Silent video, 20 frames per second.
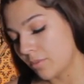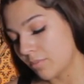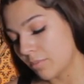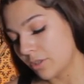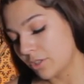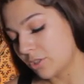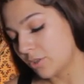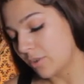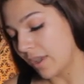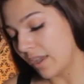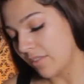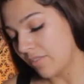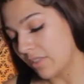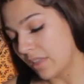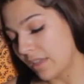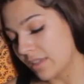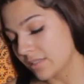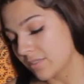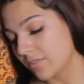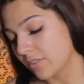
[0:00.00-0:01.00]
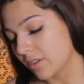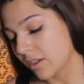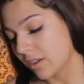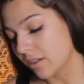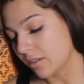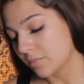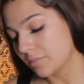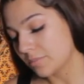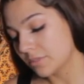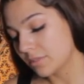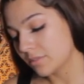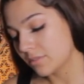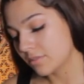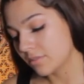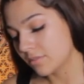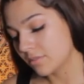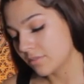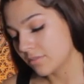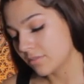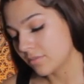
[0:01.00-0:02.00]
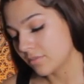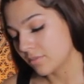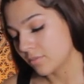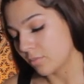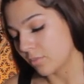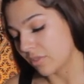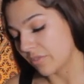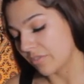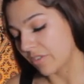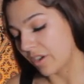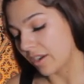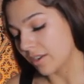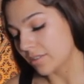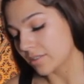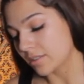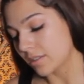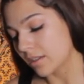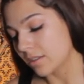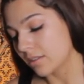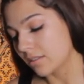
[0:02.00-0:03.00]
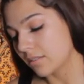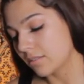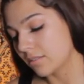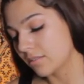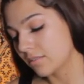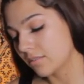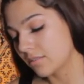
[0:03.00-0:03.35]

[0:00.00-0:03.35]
But you have the Ace of Cups with a fire sign.